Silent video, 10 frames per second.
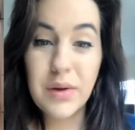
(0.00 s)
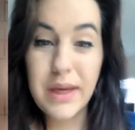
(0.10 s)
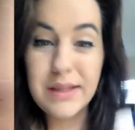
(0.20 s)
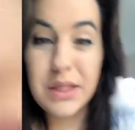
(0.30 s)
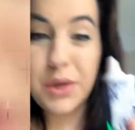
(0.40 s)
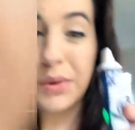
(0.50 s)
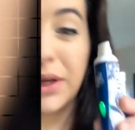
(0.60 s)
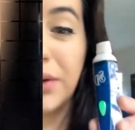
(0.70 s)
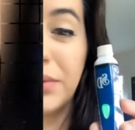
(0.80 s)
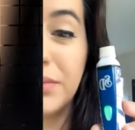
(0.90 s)
Okay, so here we
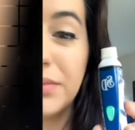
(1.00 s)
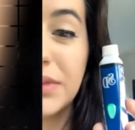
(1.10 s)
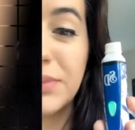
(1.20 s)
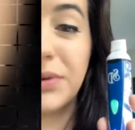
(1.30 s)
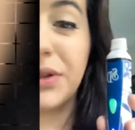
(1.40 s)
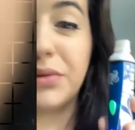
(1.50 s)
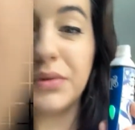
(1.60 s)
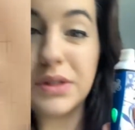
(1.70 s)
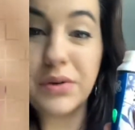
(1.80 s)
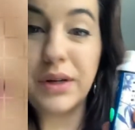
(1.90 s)
go. It's blue,
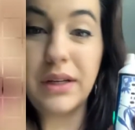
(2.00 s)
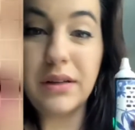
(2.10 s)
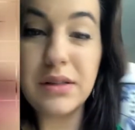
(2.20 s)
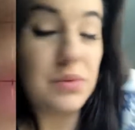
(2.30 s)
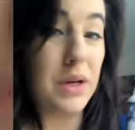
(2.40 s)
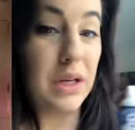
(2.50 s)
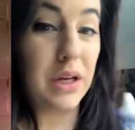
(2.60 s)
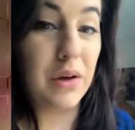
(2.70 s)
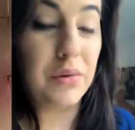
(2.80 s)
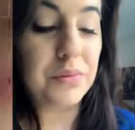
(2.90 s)
it's green, it's ready to
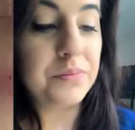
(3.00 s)
go.